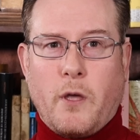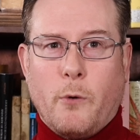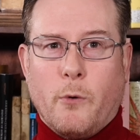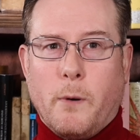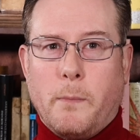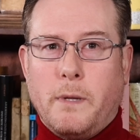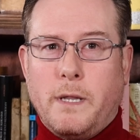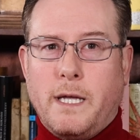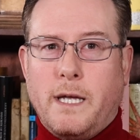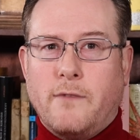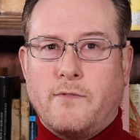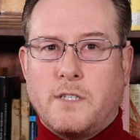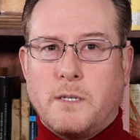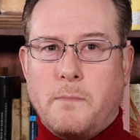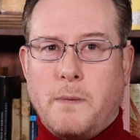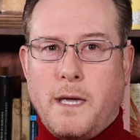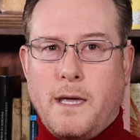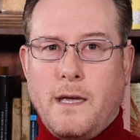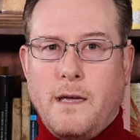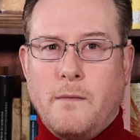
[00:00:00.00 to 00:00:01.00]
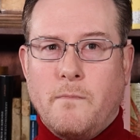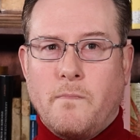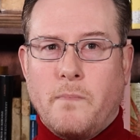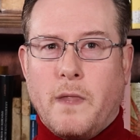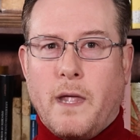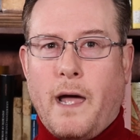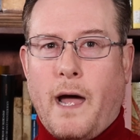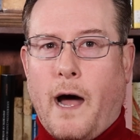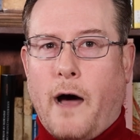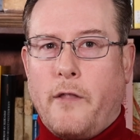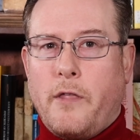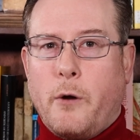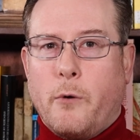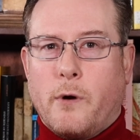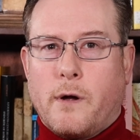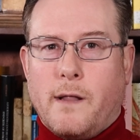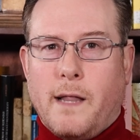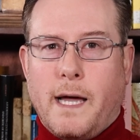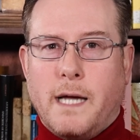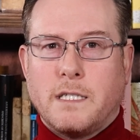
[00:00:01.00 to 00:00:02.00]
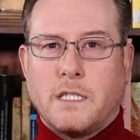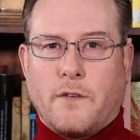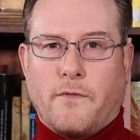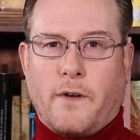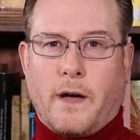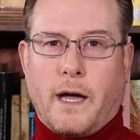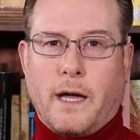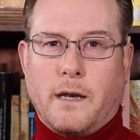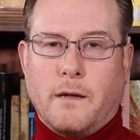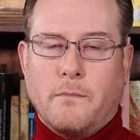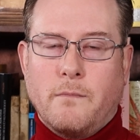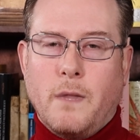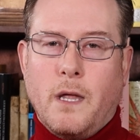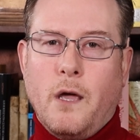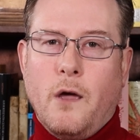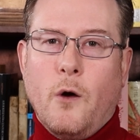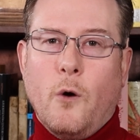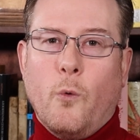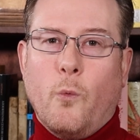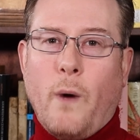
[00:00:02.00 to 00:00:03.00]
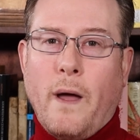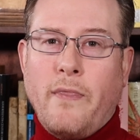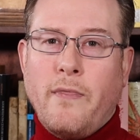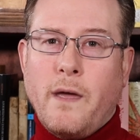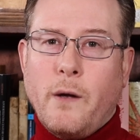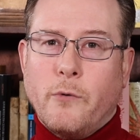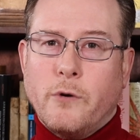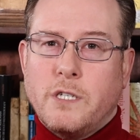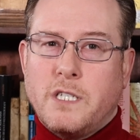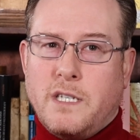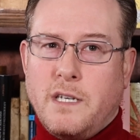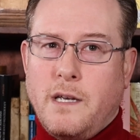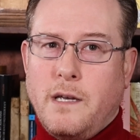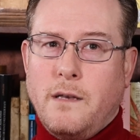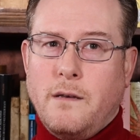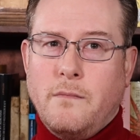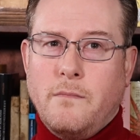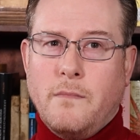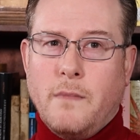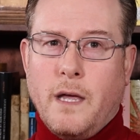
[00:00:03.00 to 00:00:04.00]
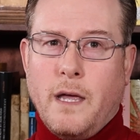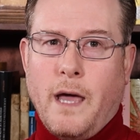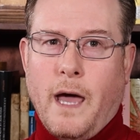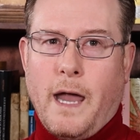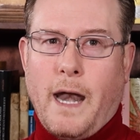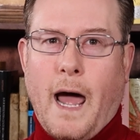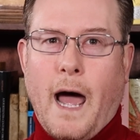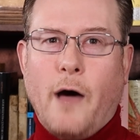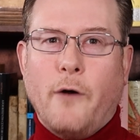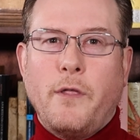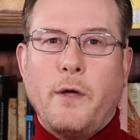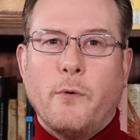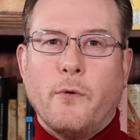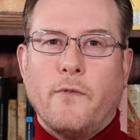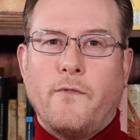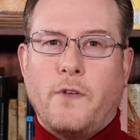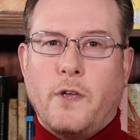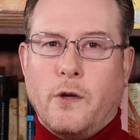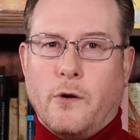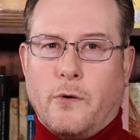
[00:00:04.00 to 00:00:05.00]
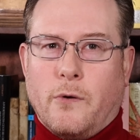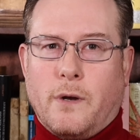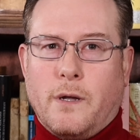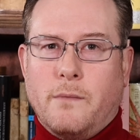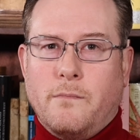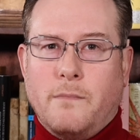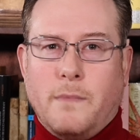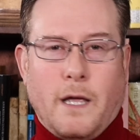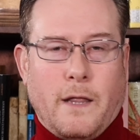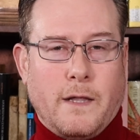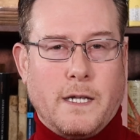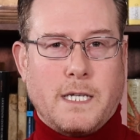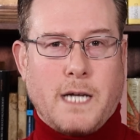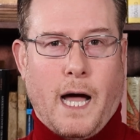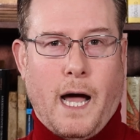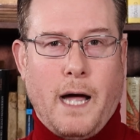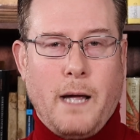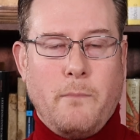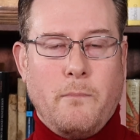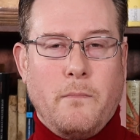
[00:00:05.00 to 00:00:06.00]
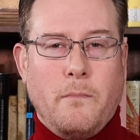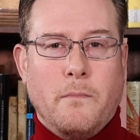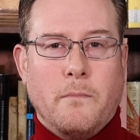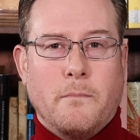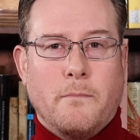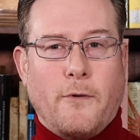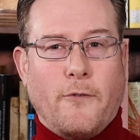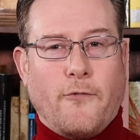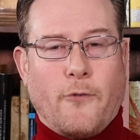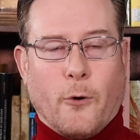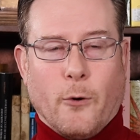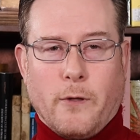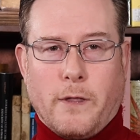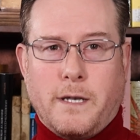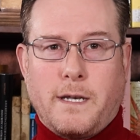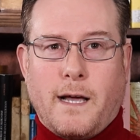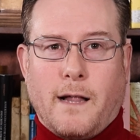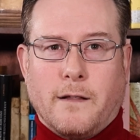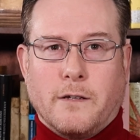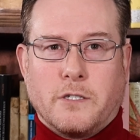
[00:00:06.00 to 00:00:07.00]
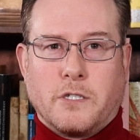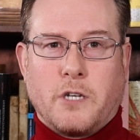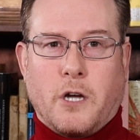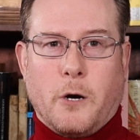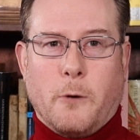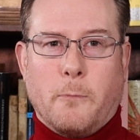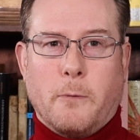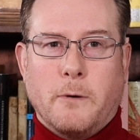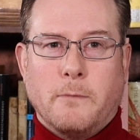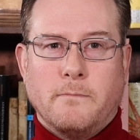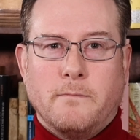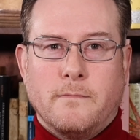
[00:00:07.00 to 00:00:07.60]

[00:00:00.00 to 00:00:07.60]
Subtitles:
they were believed to be, how they were classified, when they were seen, and how they were viewed in the time before the telescope.